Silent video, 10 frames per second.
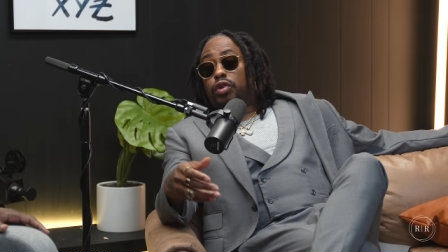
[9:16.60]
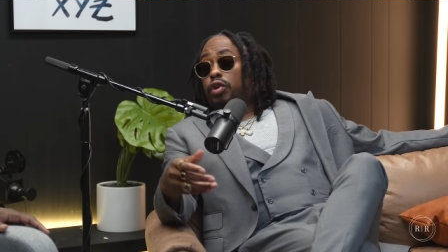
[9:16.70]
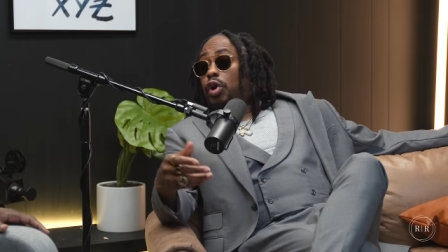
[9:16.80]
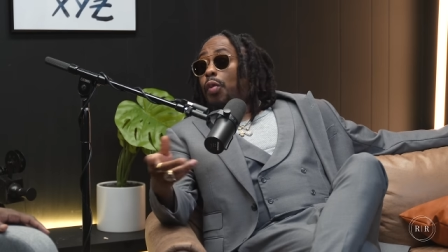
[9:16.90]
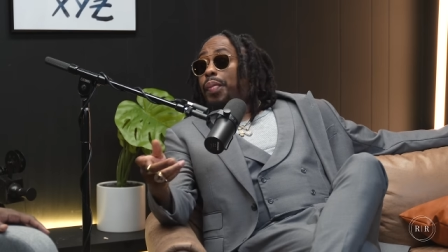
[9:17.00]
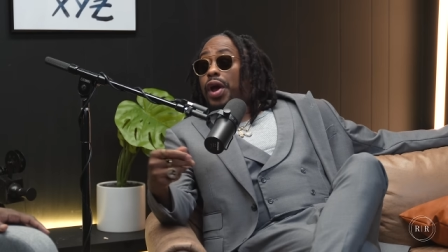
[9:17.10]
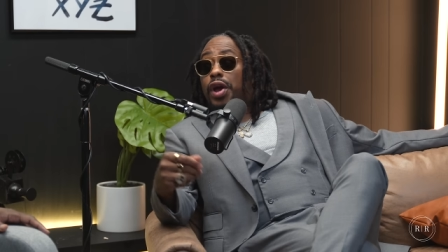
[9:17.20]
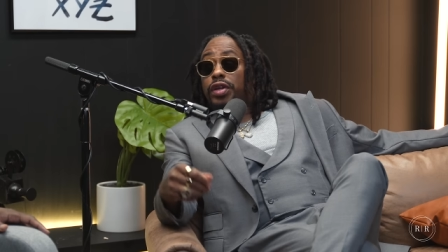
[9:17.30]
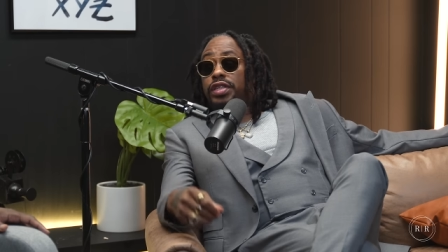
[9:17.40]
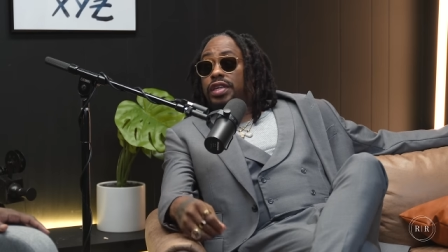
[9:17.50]

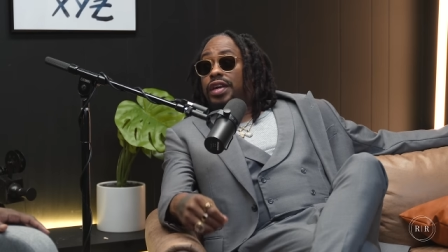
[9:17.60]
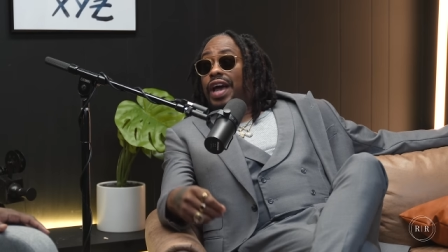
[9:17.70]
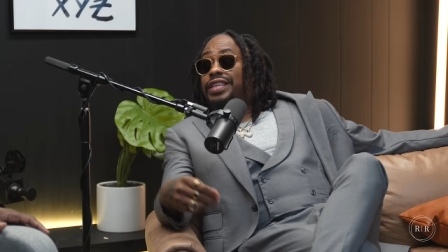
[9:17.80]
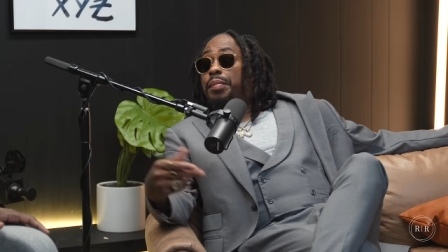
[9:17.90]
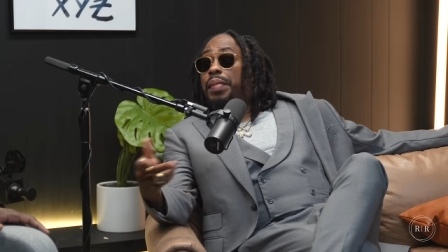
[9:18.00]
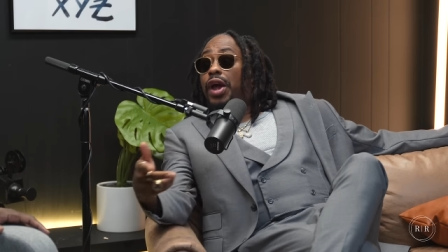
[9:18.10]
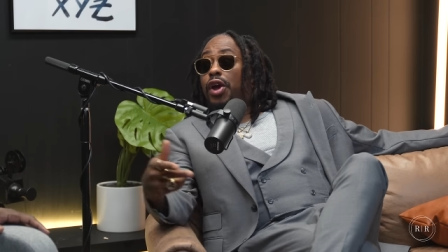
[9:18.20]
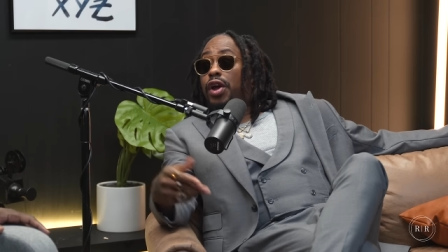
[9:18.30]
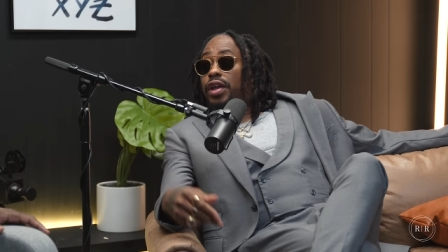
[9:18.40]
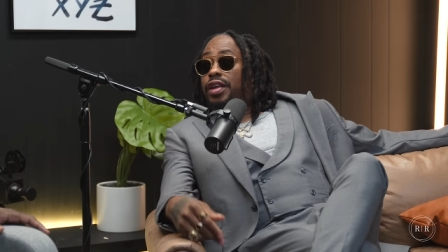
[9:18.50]
co-parenting as a
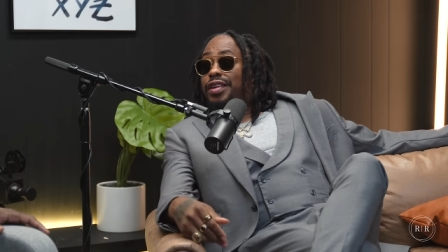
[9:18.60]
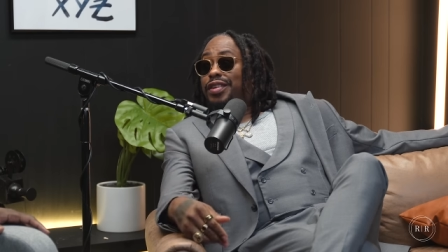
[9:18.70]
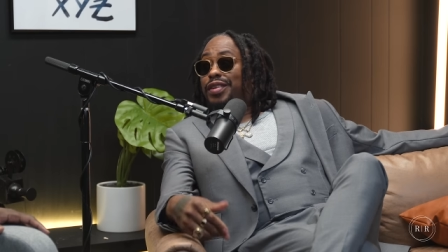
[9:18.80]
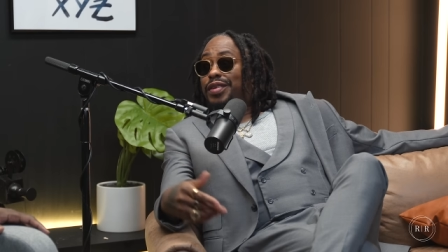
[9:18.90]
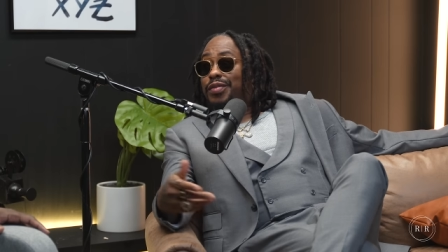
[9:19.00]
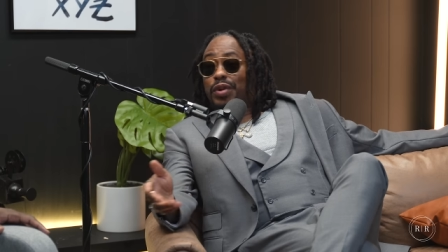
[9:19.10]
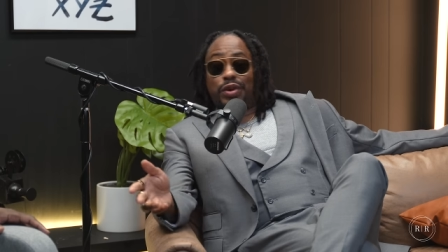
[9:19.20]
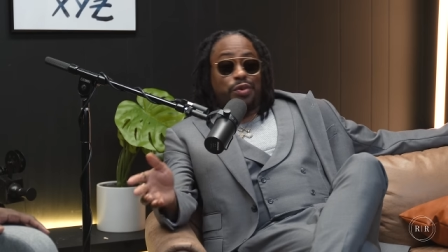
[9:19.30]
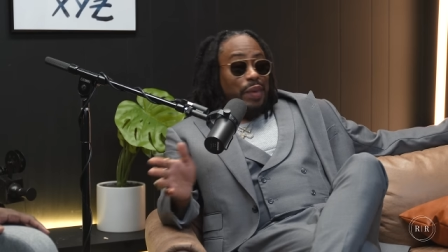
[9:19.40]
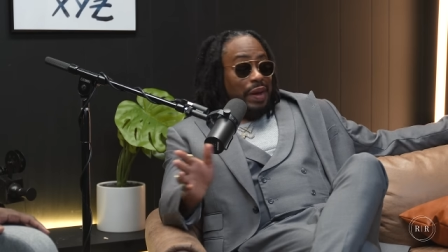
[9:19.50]
parent, where
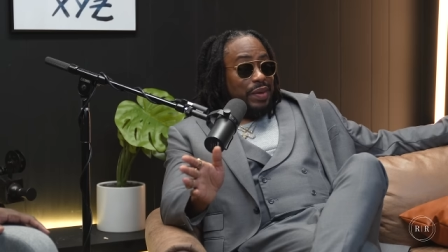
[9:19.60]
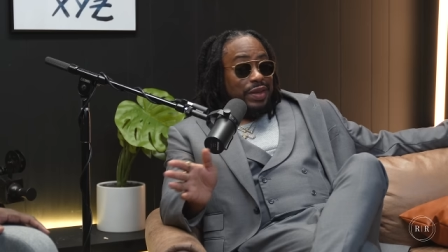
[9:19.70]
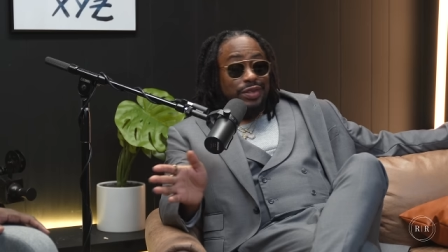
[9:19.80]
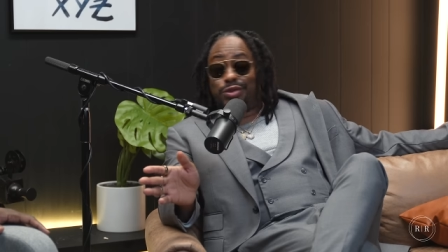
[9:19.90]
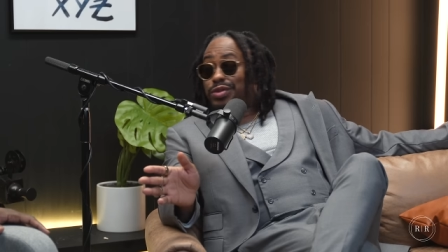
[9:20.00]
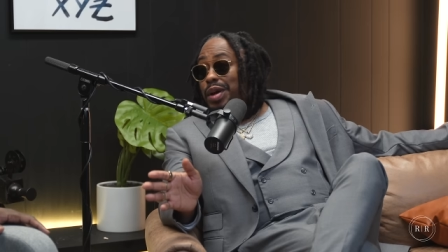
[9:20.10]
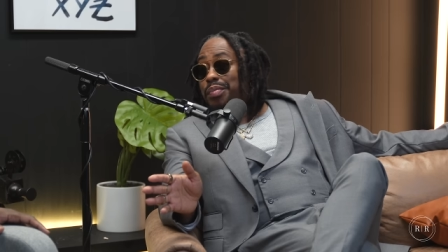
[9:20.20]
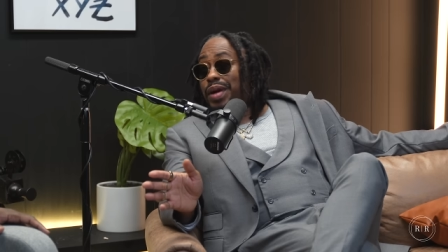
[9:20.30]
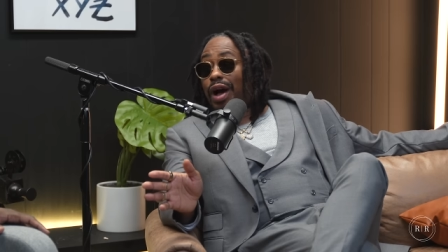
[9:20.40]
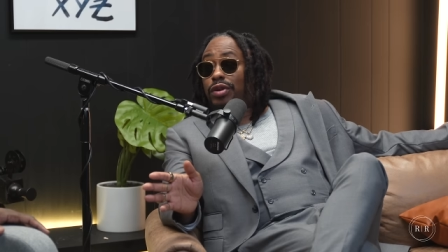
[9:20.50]
you may be in two
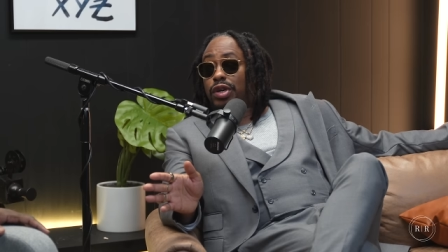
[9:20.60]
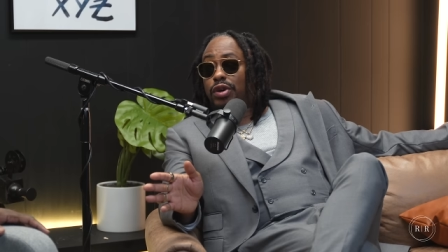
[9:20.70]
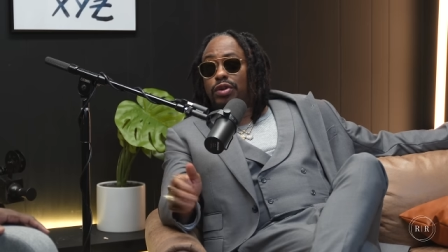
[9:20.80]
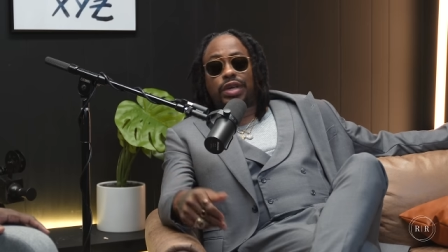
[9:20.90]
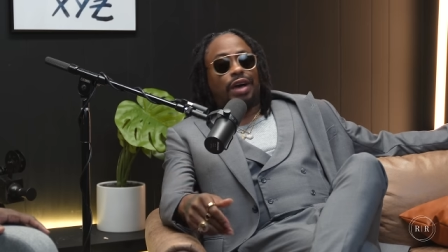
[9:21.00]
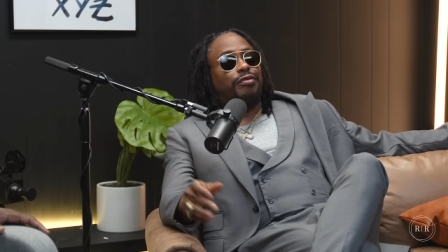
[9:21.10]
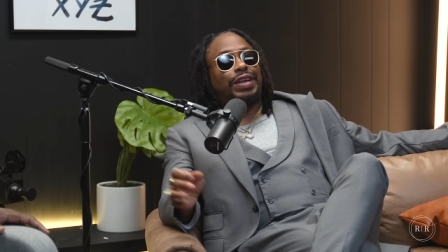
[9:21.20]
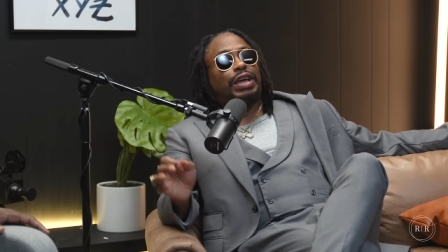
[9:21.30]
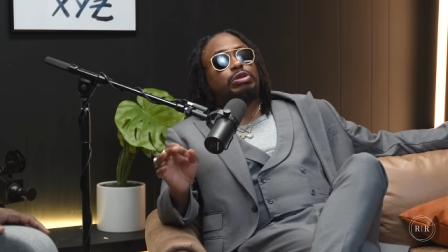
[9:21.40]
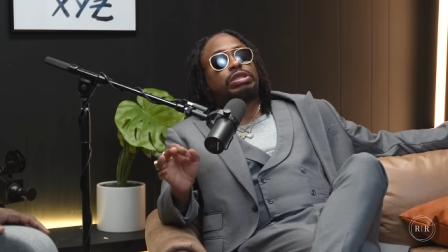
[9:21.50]
separate households. I feel
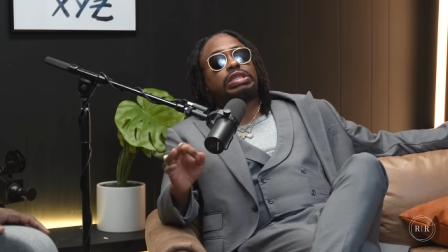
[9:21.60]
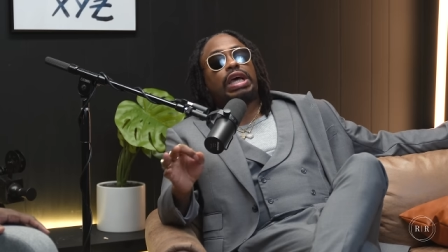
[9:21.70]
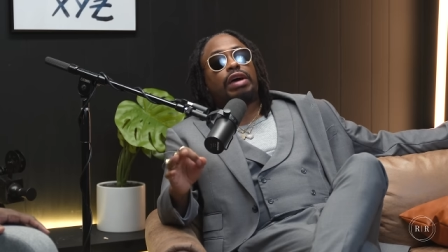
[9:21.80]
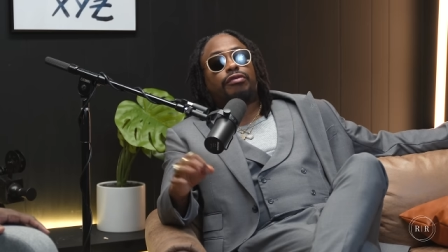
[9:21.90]
like you should